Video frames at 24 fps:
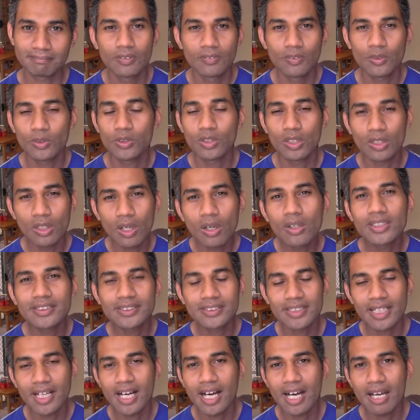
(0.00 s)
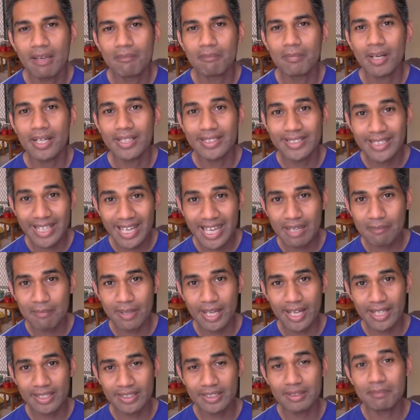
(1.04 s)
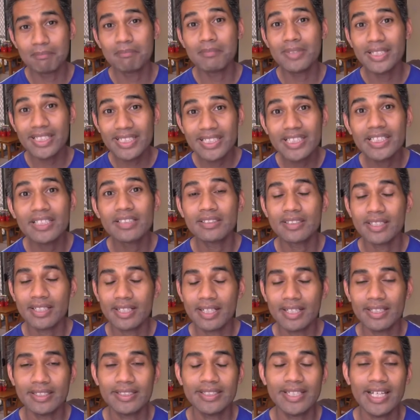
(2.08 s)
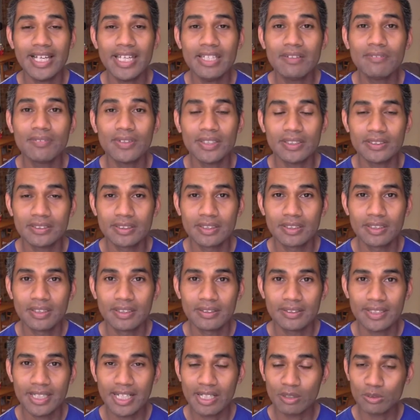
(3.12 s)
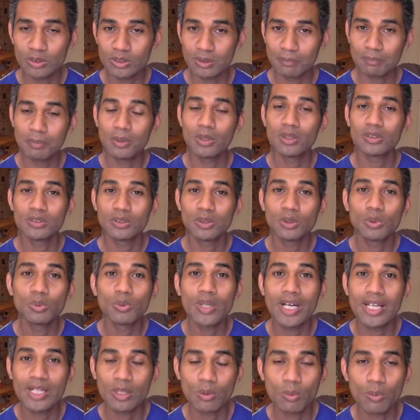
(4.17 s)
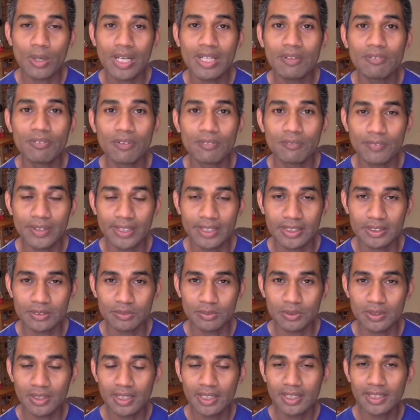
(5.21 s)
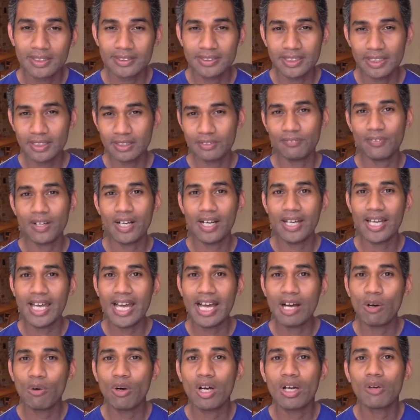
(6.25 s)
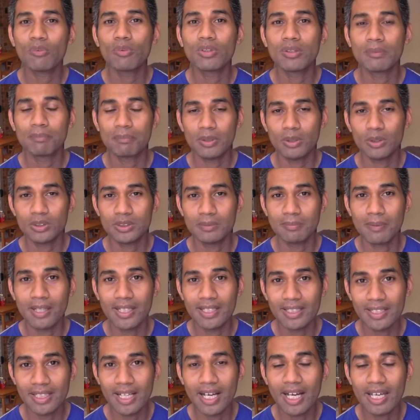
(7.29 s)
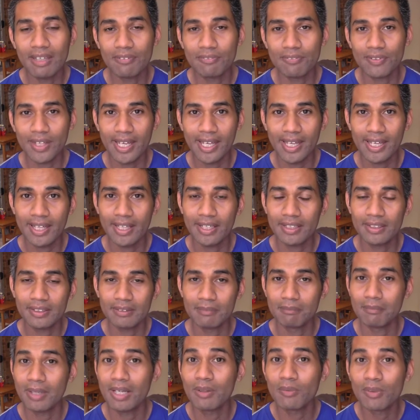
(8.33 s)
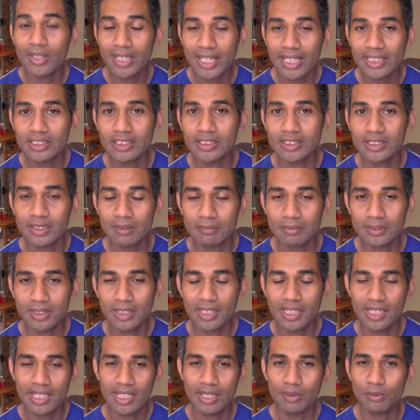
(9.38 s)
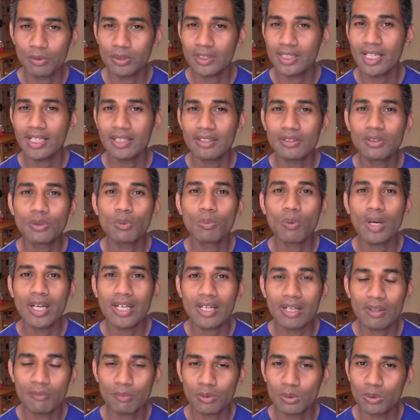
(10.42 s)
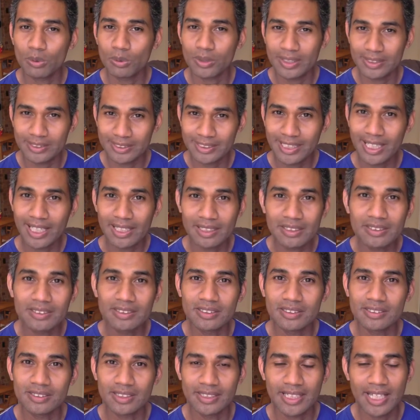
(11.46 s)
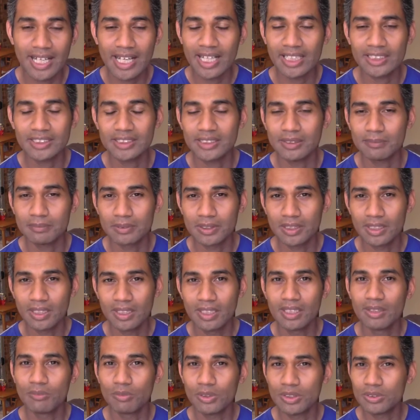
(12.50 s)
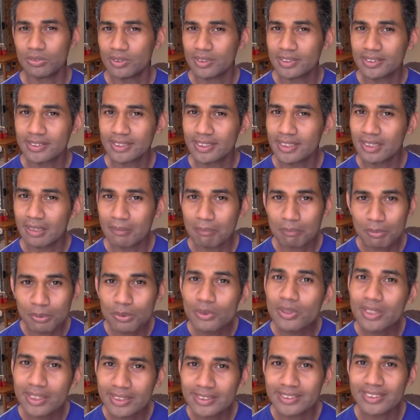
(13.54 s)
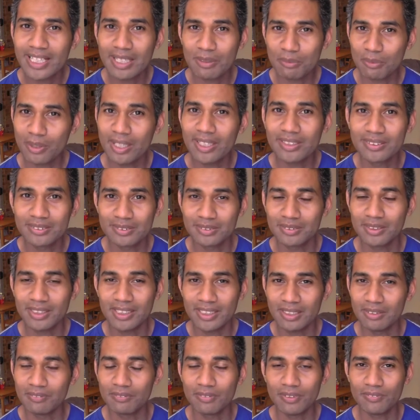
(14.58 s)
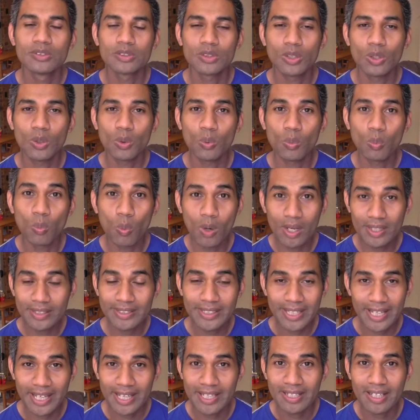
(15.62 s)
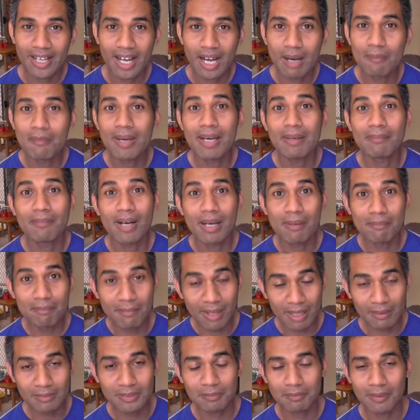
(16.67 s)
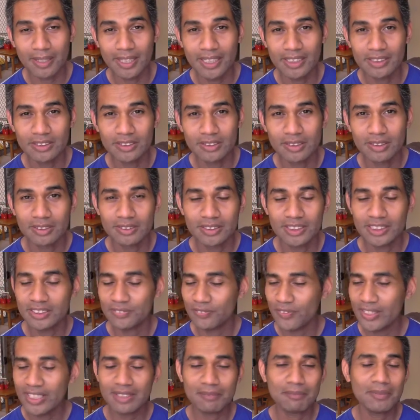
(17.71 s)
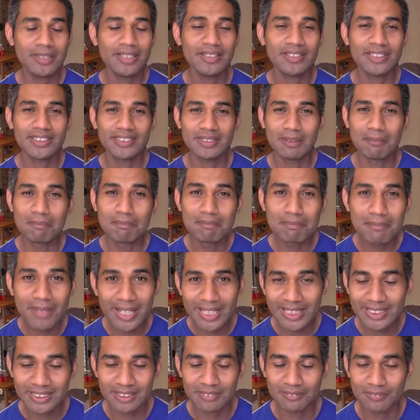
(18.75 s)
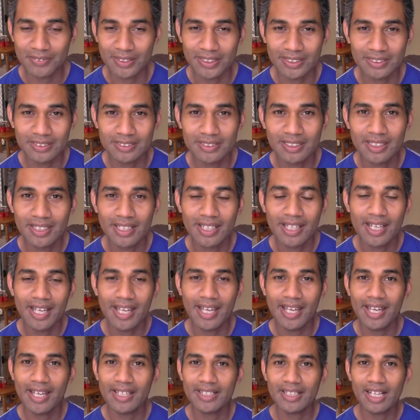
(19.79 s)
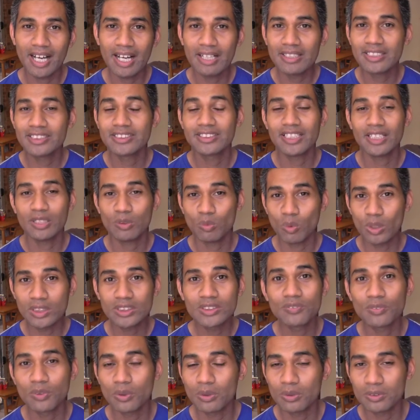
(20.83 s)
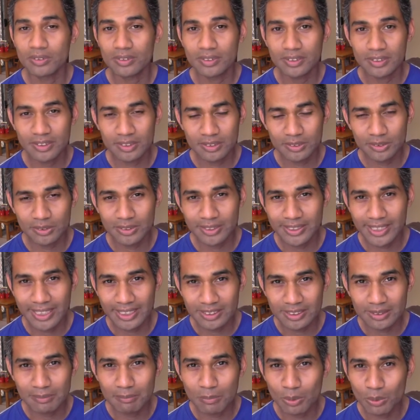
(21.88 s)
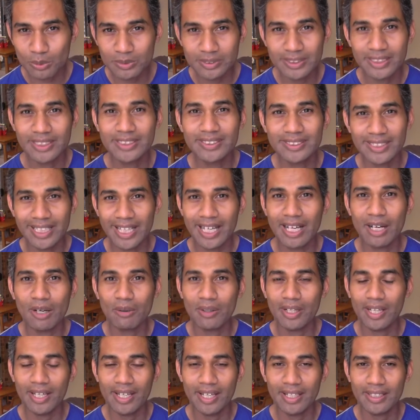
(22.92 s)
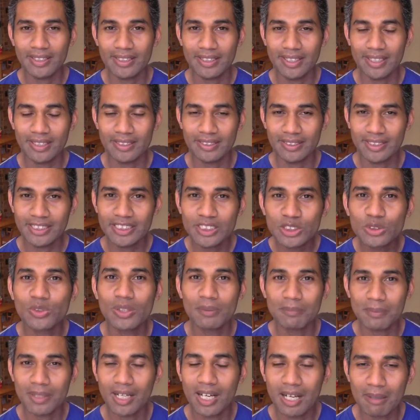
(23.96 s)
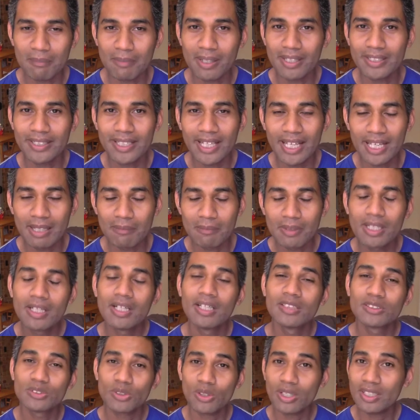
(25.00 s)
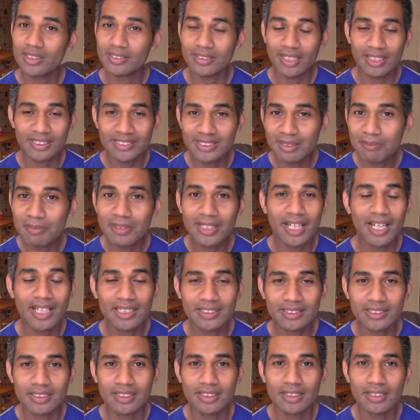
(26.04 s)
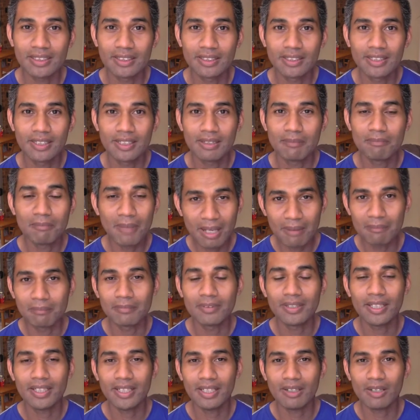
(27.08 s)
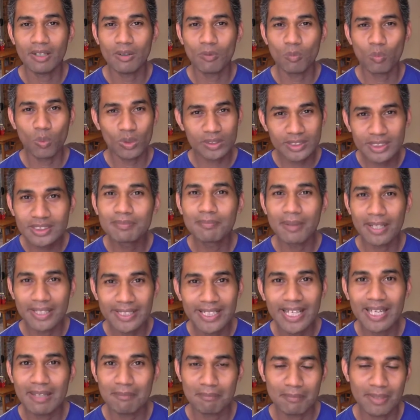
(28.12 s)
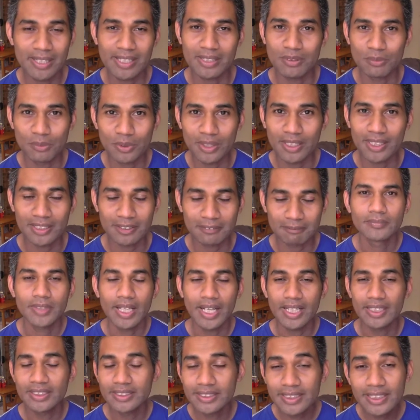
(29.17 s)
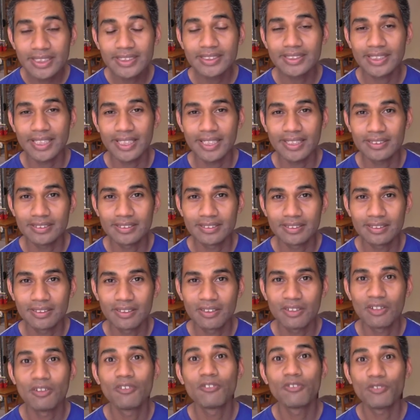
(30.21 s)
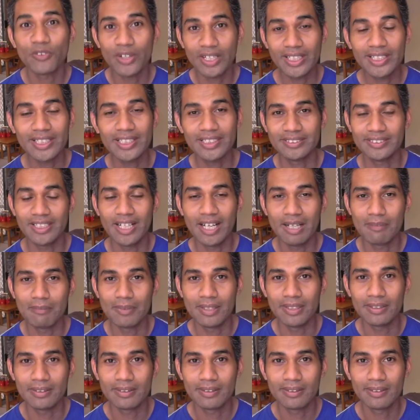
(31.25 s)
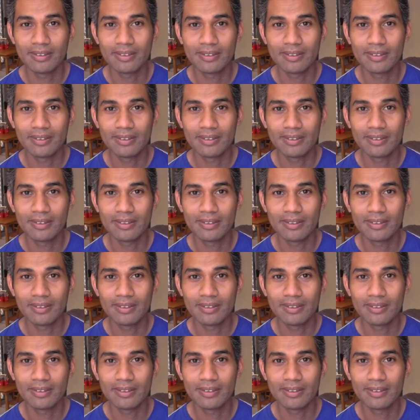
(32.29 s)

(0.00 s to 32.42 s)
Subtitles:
For the longest time, my name and the meaning that I gave it, that I was a person who ran away from things, would signify how I would approach my life and my relationships. It would color the way I would look at challenges and hardships, which was a pretty sad way to live. So one day, I'm at my mum's place. She's feeding me this amazing feast. And I decided once and for all just to get some more detail and history behind my name. So I simply asked her, Mum, what does my name mean, really? And she says, friendly diamond.